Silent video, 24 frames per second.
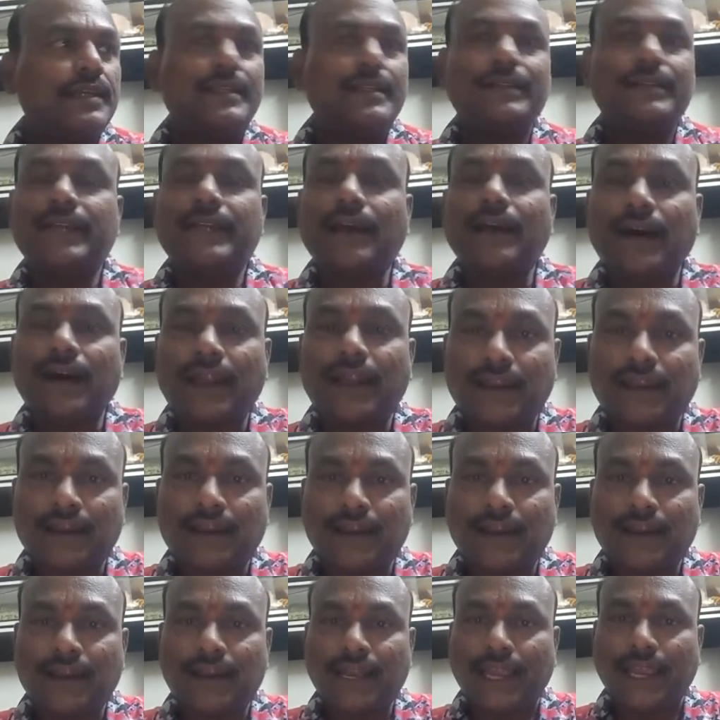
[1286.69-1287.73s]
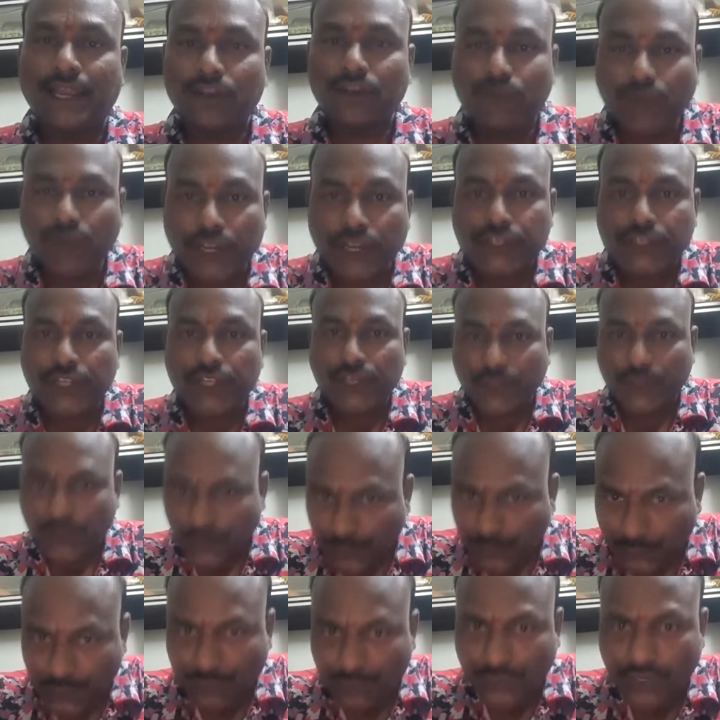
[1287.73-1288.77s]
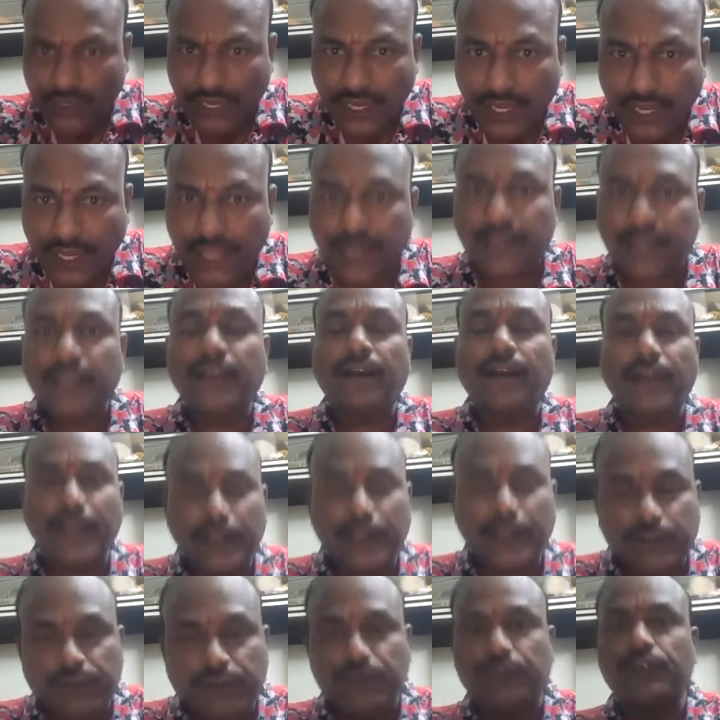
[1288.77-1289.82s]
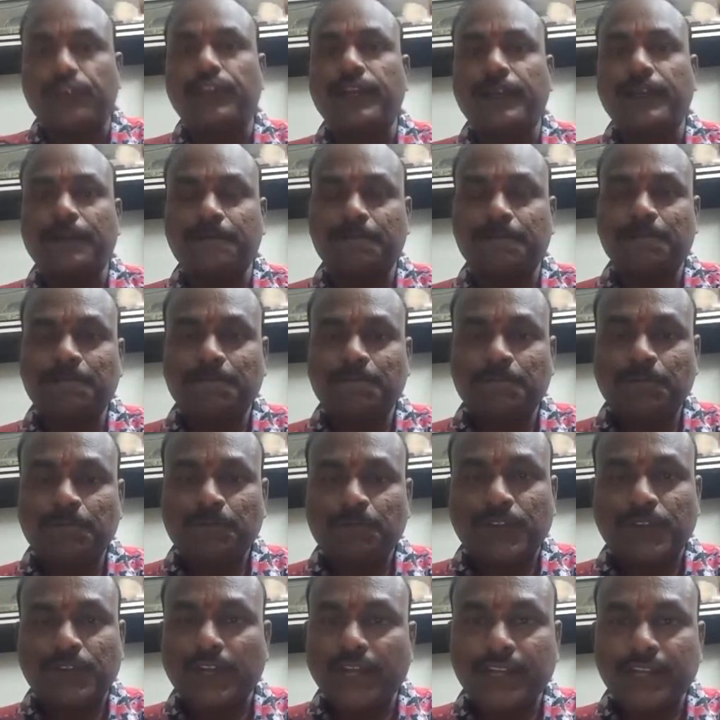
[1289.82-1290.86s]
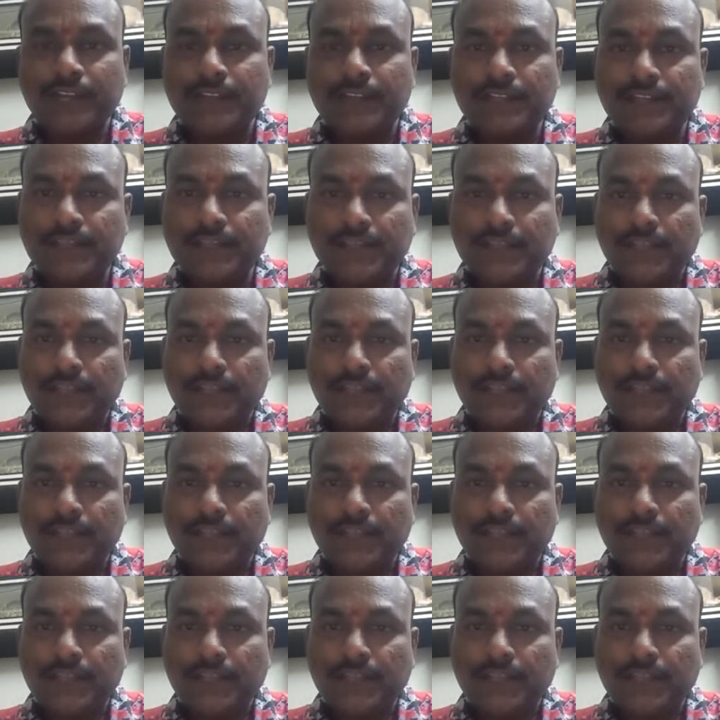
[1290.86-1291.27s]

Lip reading: They are inviting you very heartfully, right?